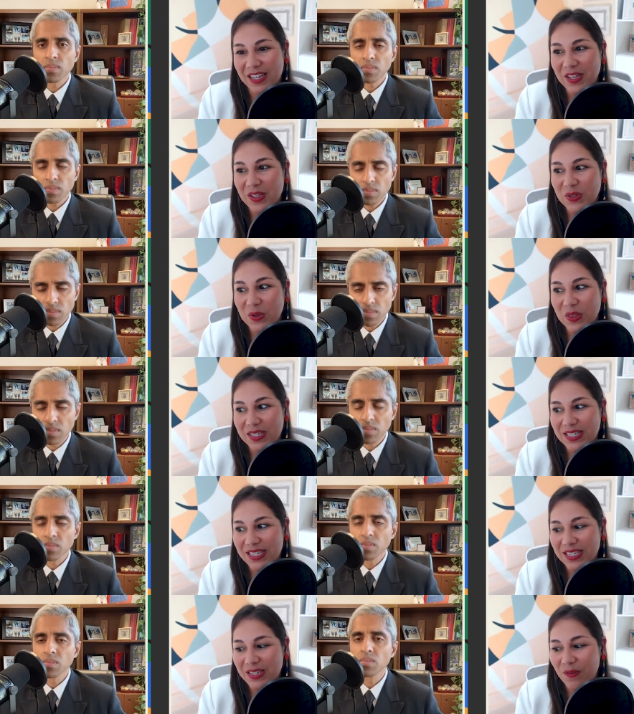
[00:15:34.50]
Speaker 1: Hmm. So, this
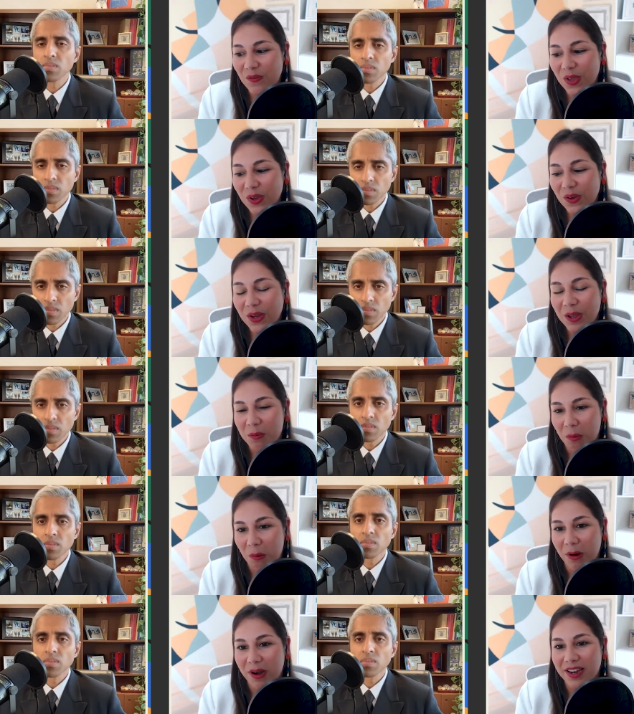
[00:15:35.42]
is a very
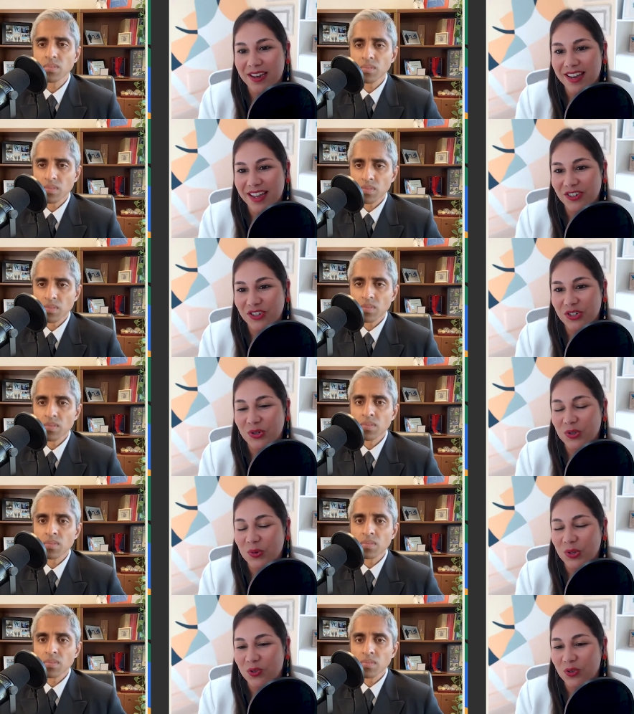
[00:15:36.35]
important issue
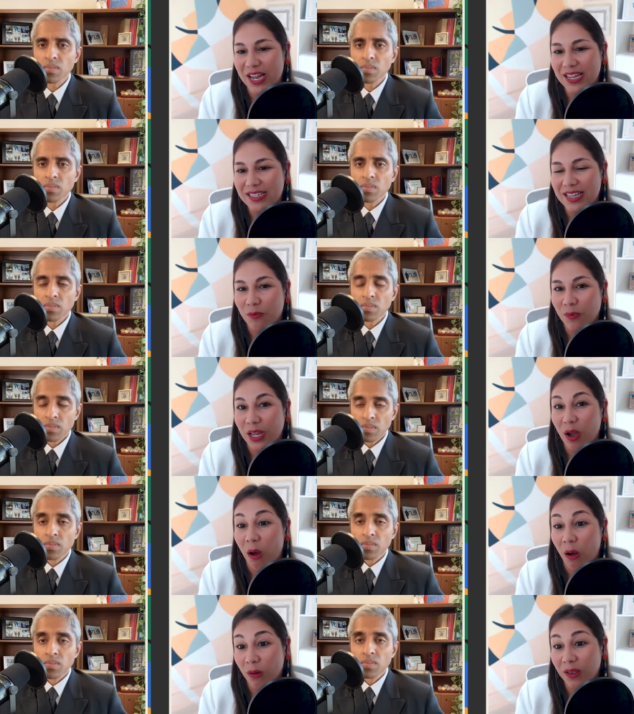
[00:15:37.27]
to address, and we
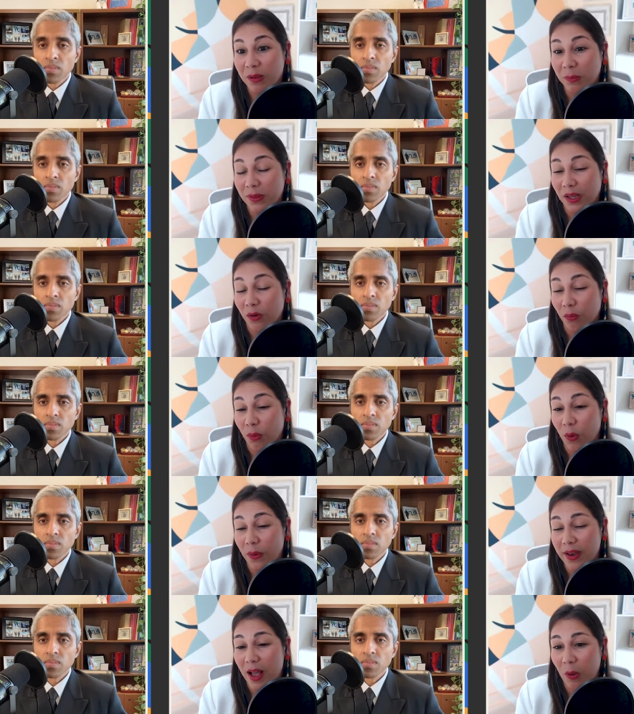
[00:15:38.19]
all can play a role
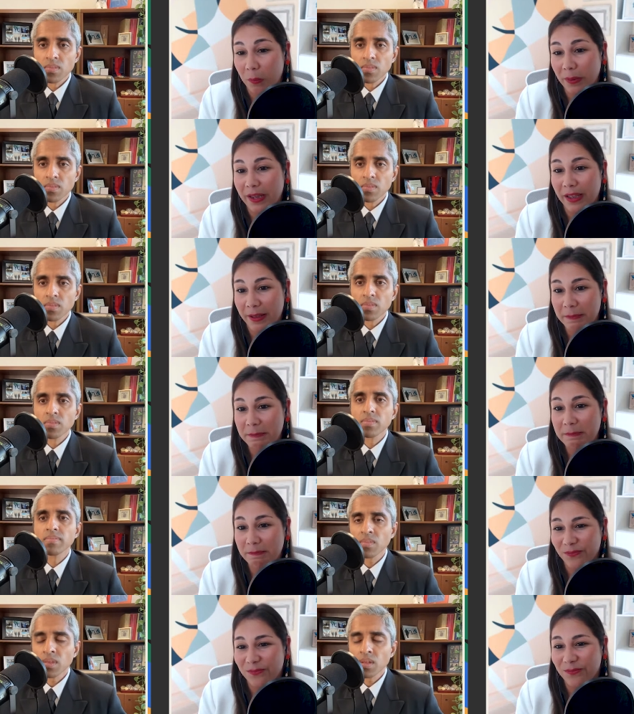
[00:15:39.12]
in helping it.
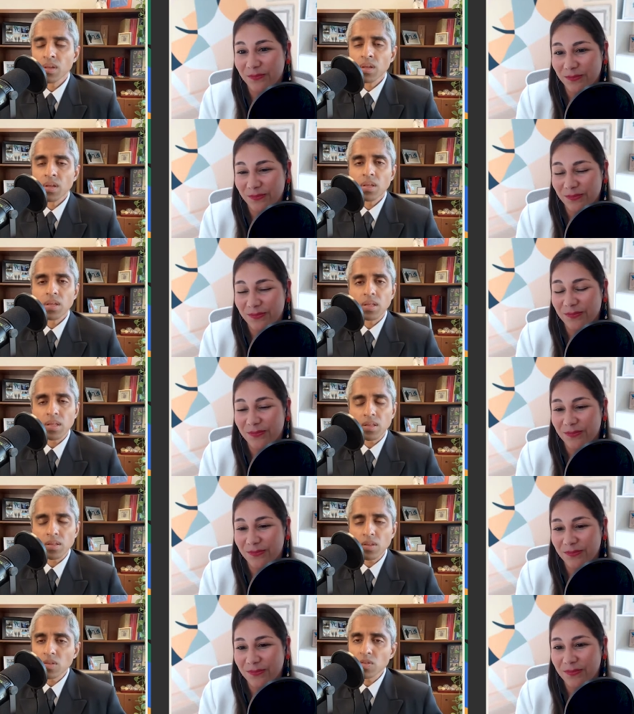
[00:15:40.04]
Speaker 2: Yeah,
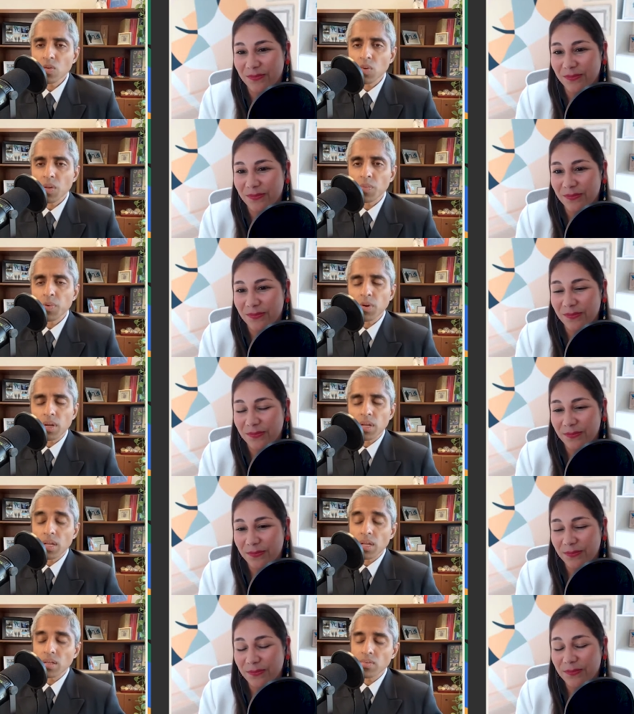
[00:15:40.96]
that's so well put
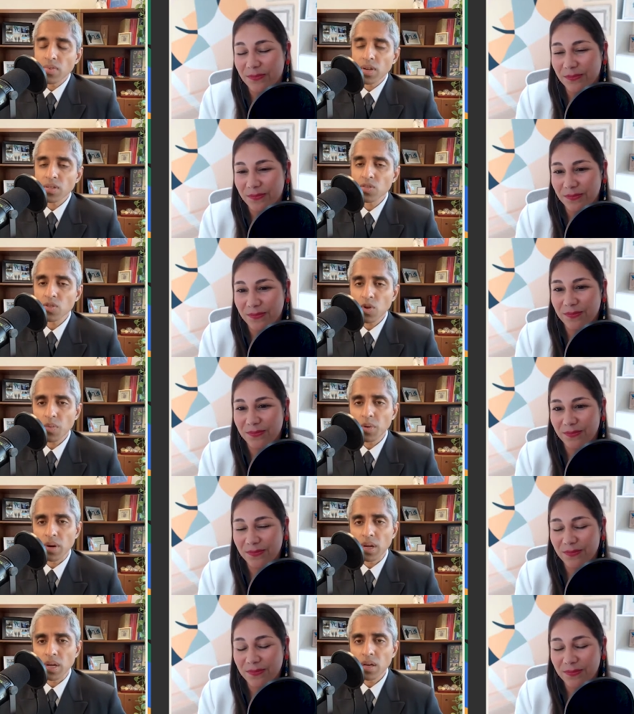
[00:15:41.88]
and, and very
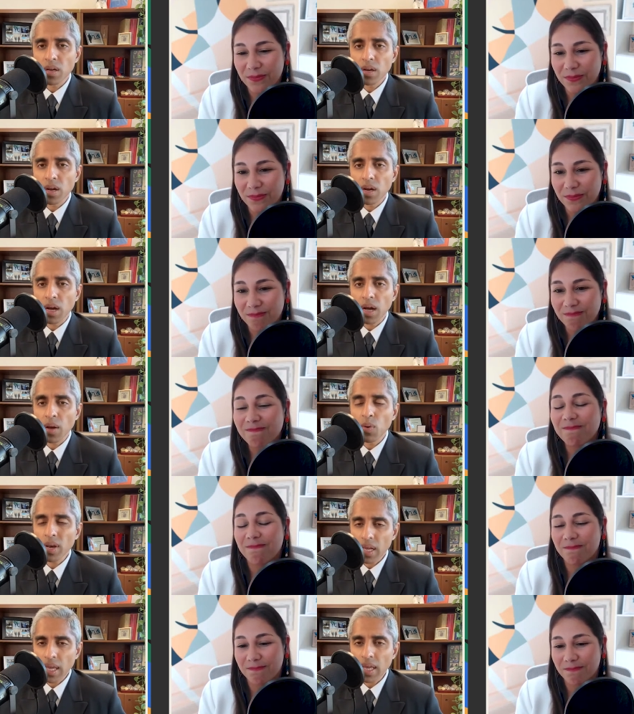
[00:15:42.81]
sobering. Uh, I
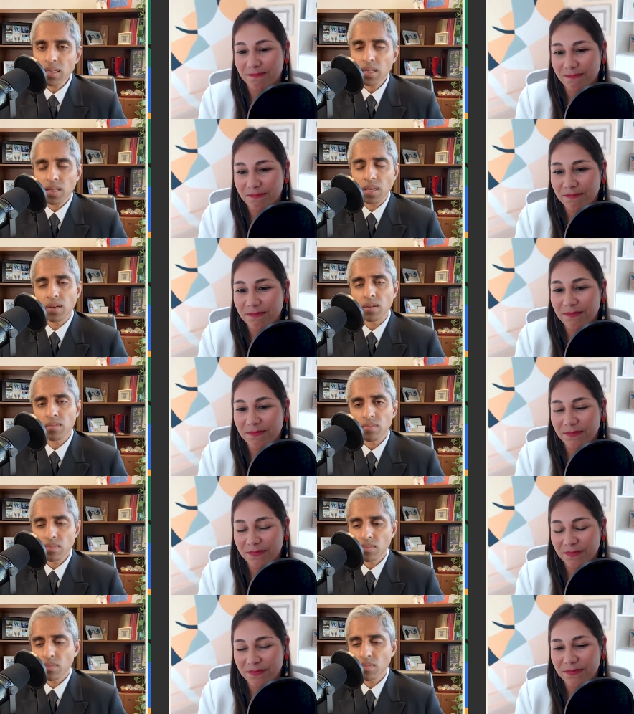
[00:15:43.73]
want to get to the
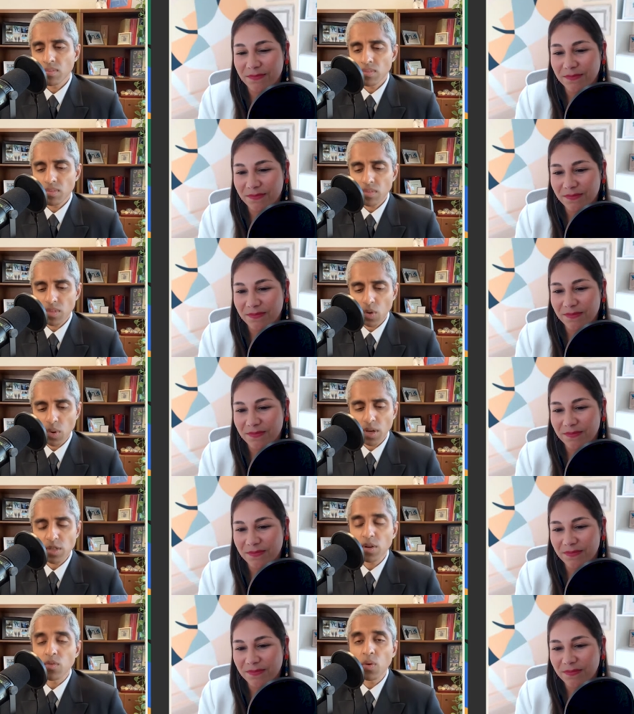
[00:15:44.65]
the
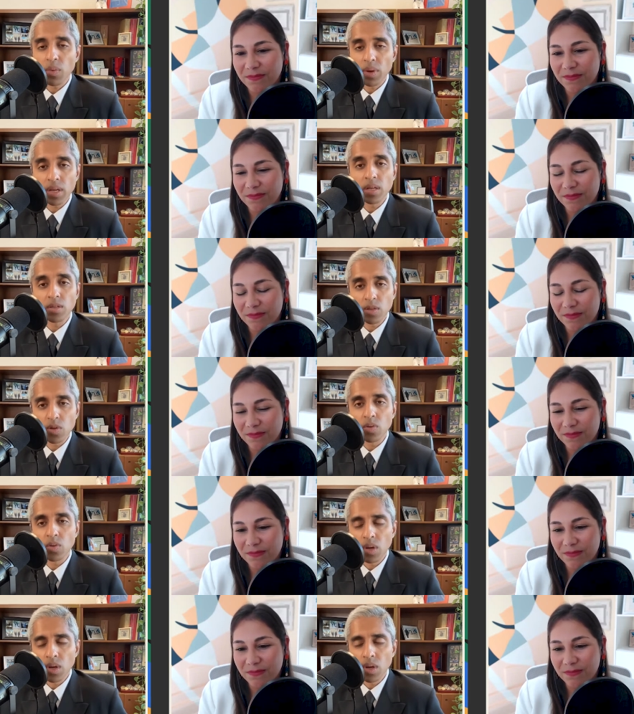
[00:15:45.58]
question of what we can do